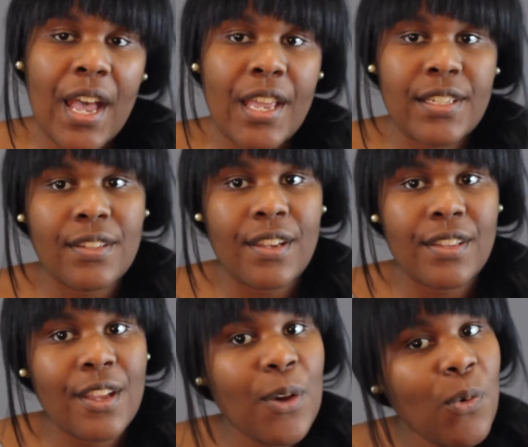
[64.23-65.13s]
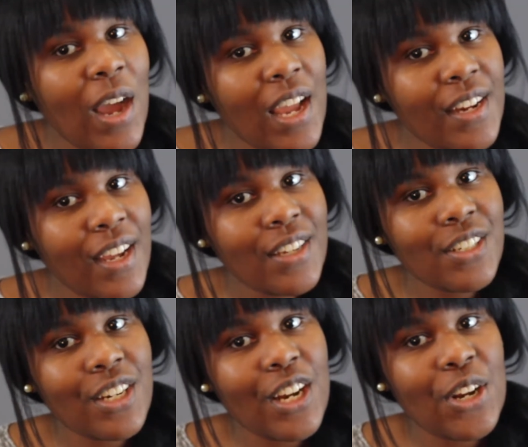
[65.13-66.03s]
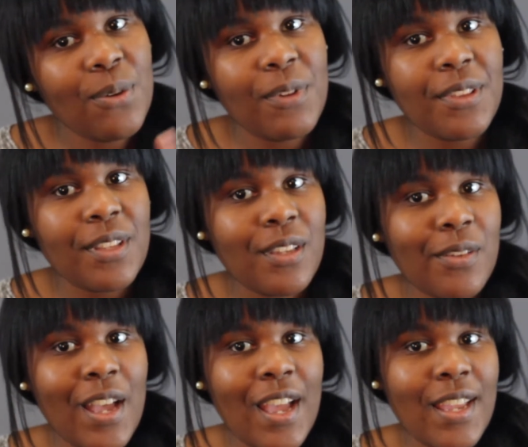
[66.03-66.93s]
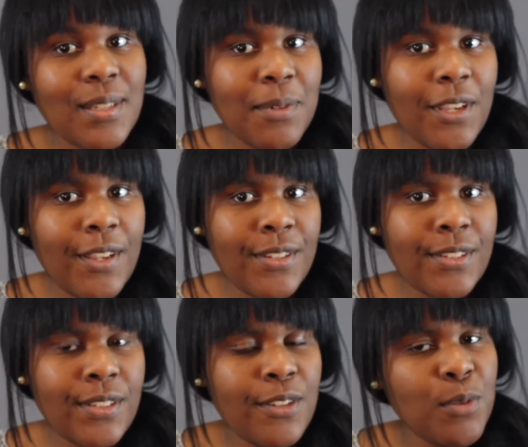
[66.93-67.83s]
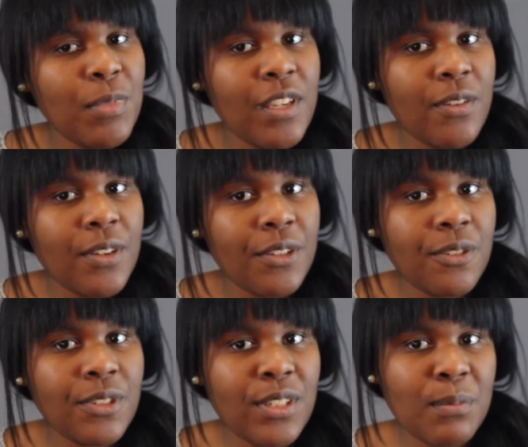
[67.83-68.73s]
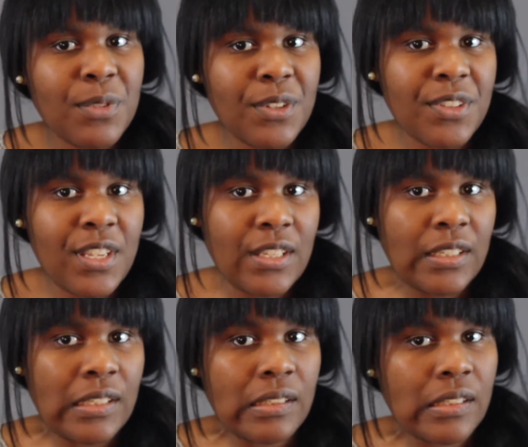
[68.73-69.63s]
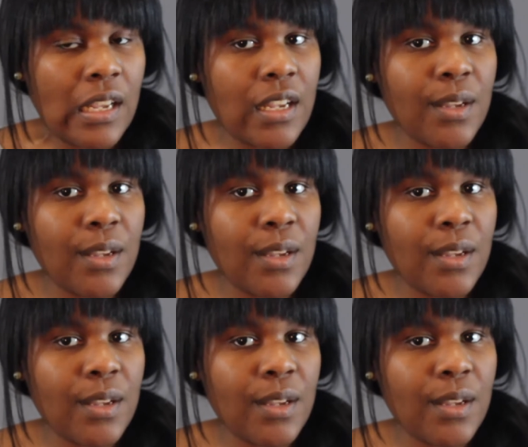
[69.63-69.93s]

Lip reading: And so I thought, why not share it with you guys, because you could be going through similar things.